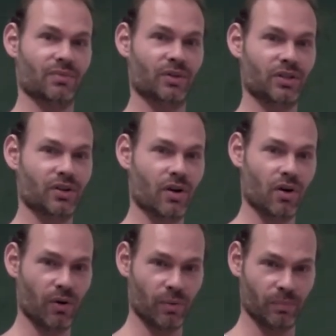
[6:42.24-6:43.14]
when you go
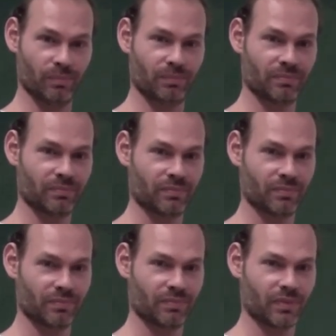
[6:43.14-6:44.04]
home.
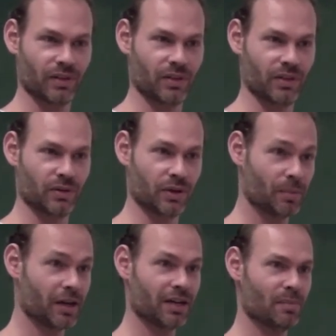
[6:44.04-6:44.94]
You can
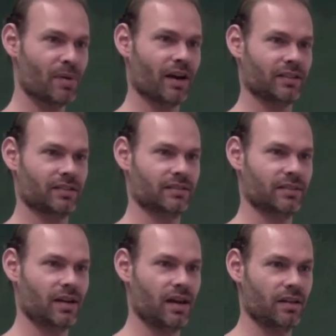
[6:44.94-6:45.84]
make an impact.
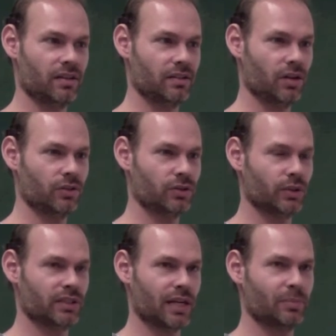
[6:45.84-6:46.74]
And they don't do
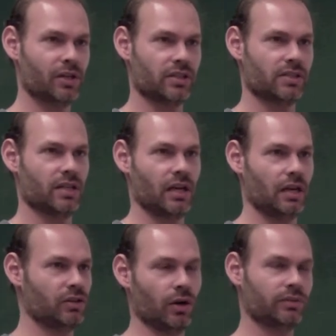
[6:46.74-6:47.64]
it not because
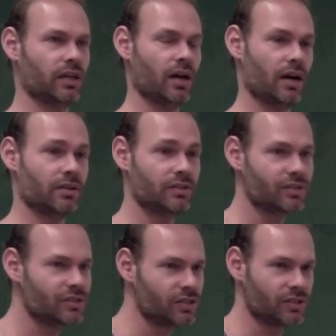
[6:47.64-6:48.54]
they don't care,
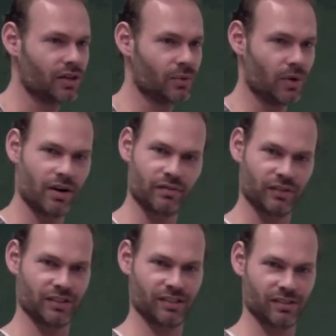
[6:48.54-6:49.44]
they're just not aware
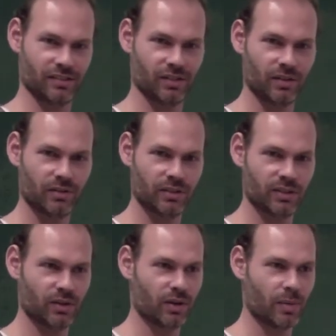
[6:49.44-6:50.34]
of it. So
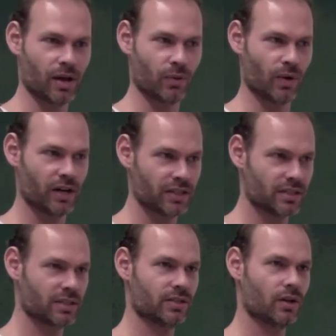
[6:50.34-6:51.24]
it's all about
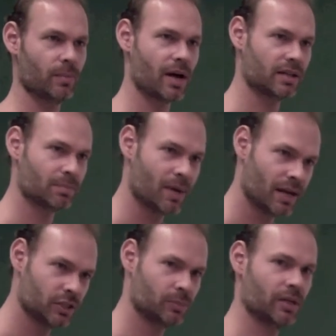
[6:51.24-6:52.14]
awareness and it's all about
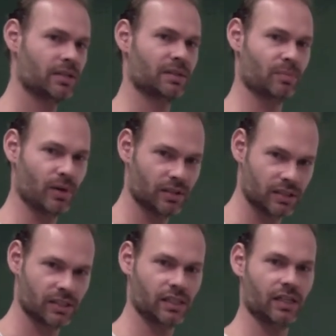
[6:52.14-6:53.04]
management and
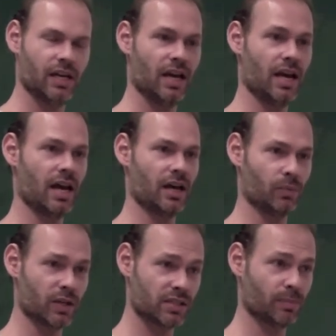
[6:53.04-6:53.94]
policy.
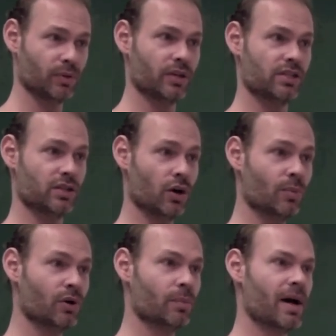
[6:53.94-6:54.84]
And once employees know
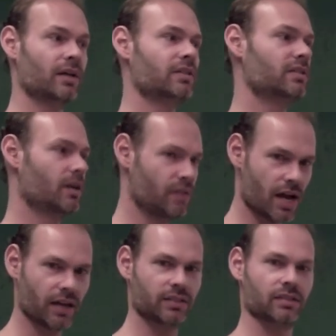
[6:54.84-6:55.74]
more about it, they
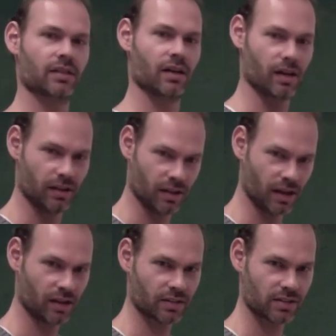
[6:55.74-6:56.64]
react. And
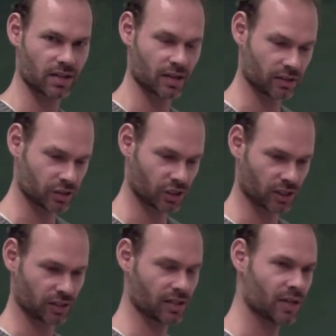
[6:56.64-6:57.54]
they understand that
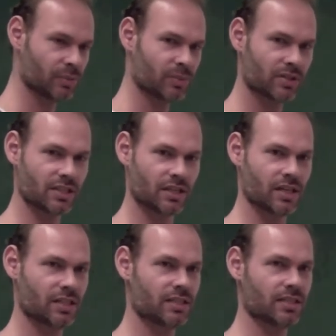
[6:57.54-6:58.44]
shutting down the
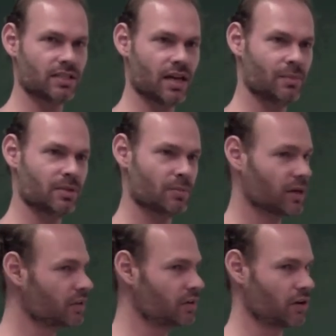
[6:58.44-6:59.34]
PC is the same as
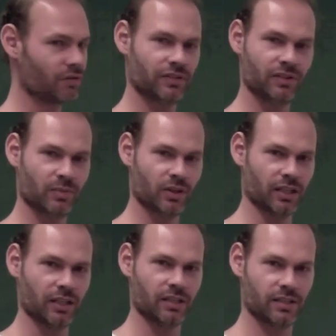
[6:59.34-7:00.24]
making your coffee in the morning.
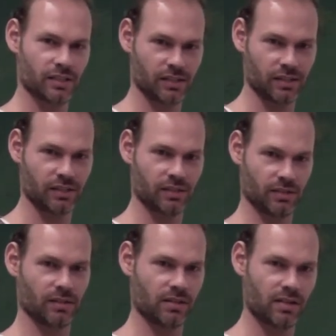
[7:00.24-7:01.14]
It's
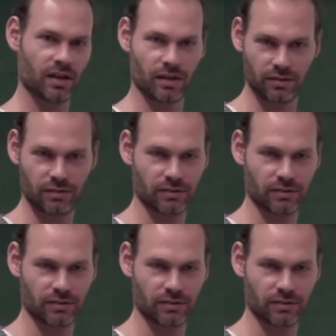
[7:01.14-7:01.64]
there.